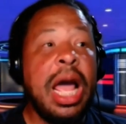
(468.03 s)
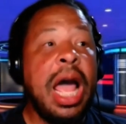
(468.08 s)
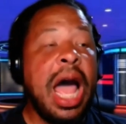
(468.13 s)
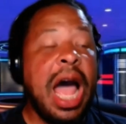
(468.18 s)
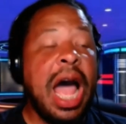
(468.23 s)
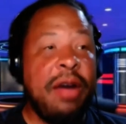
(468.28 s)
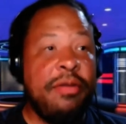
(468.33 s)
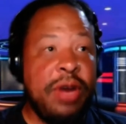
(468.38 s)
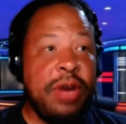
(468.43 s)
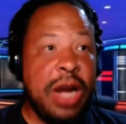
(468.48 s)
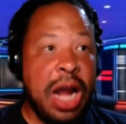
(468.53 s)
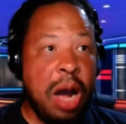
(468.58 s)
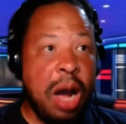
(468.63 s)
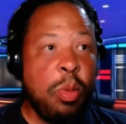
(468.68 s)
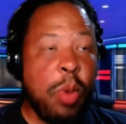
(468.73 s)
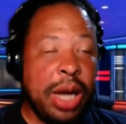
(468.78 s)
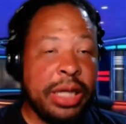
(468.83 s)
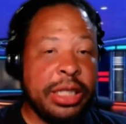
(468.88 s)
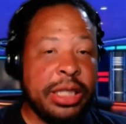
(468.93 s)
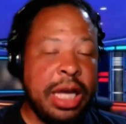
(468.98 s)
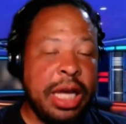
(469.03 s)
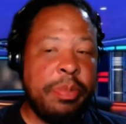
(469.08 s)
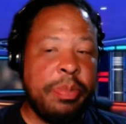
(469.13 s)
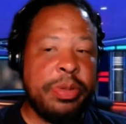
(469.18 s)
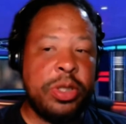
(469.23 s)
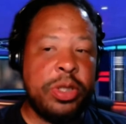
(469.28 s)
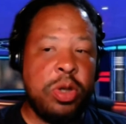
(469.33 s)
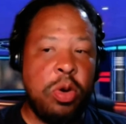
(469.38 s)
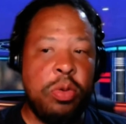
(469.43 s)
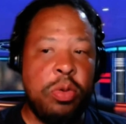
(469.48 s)
I have not watched the
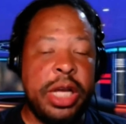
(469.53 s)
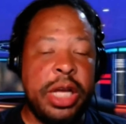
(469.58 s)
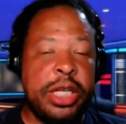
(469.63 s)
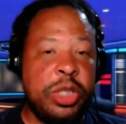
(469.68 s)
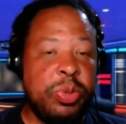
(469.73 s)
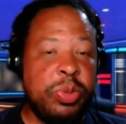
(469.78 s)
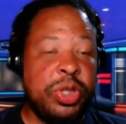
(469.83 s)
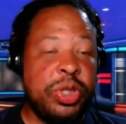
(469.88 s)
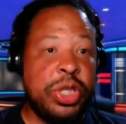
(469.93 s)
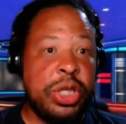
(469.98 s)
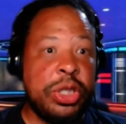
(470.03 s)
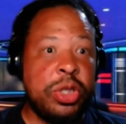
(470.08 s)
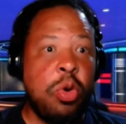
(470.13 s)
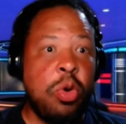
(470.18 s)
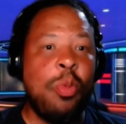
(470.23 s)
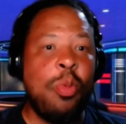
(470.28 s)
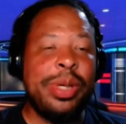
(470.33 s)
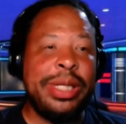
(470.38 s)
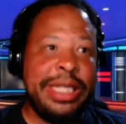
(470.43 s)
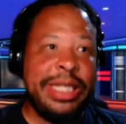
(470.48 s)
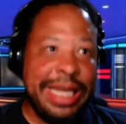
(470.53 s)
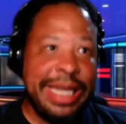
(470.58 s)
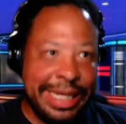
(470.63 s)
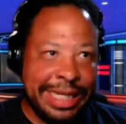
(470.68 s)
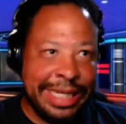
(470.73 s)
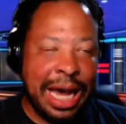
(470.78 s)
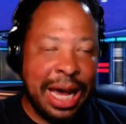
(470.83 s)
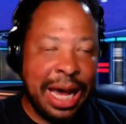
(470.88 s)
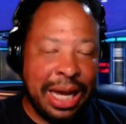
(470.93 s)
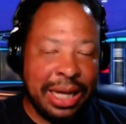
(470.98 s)
episode that she was just on with
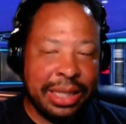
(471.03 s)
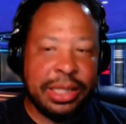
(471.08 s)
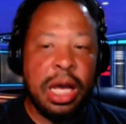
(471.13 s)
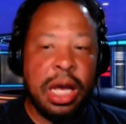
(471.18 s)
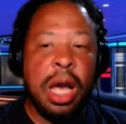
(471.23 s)
Detox